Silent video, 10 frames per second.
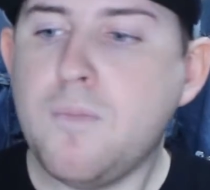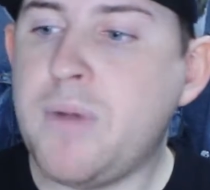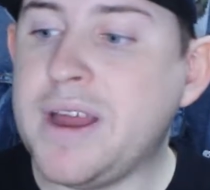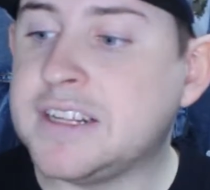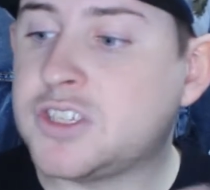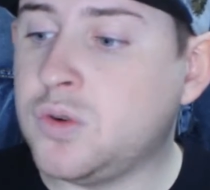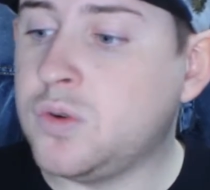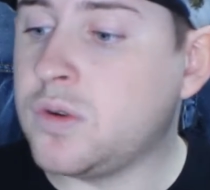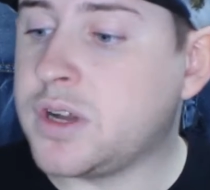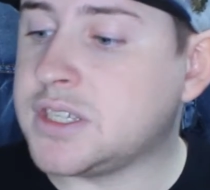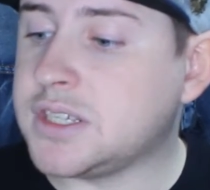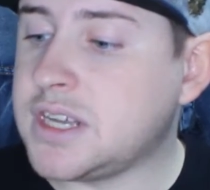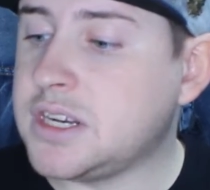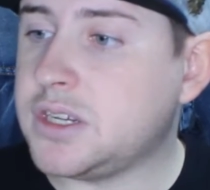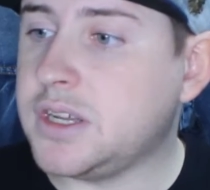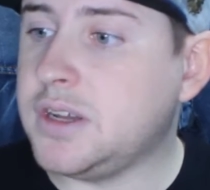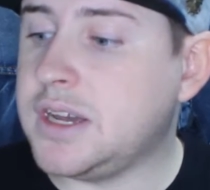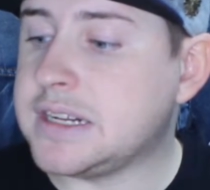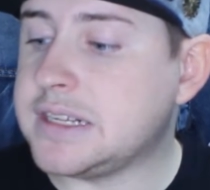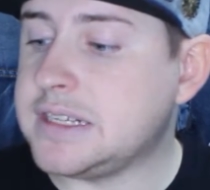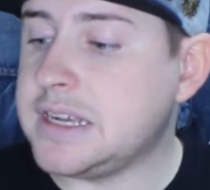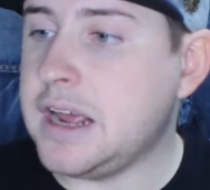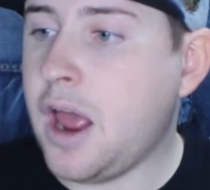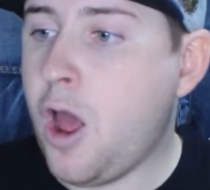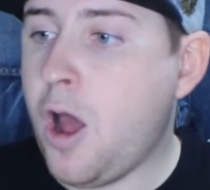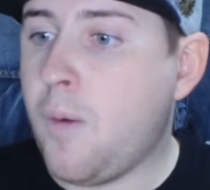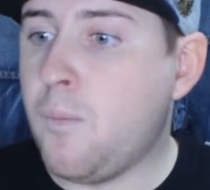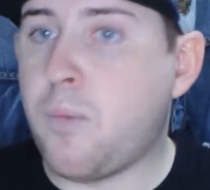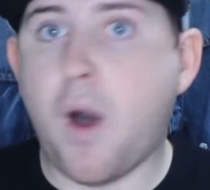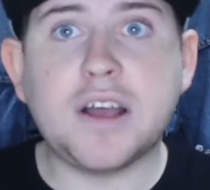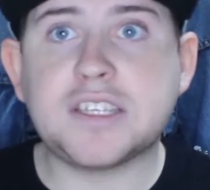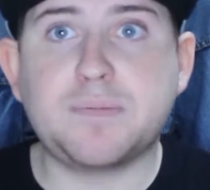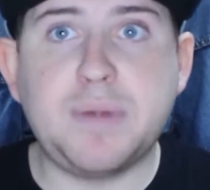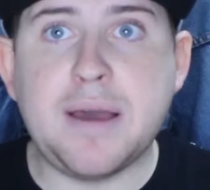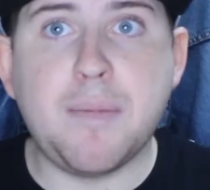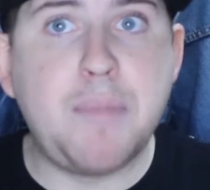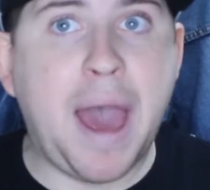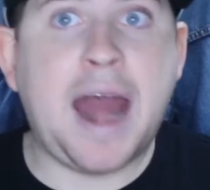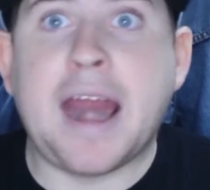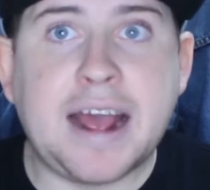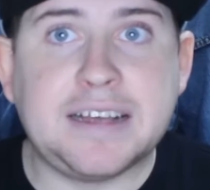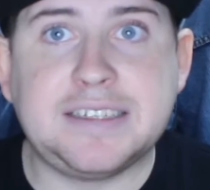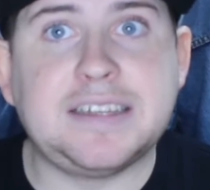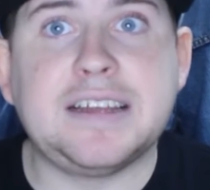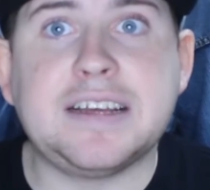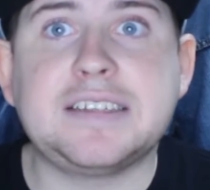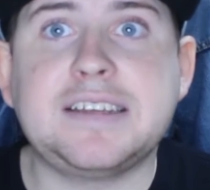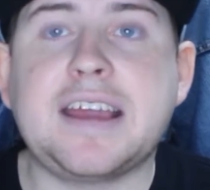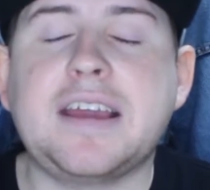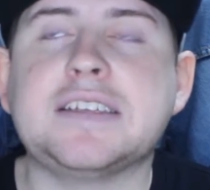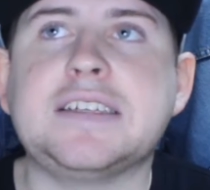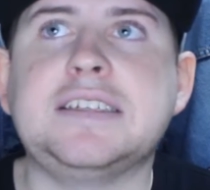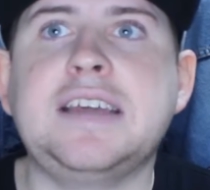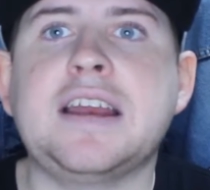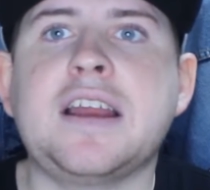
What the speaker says: But it's cool, because essentially you get to see Bosk be a badass in this, like, because he's getting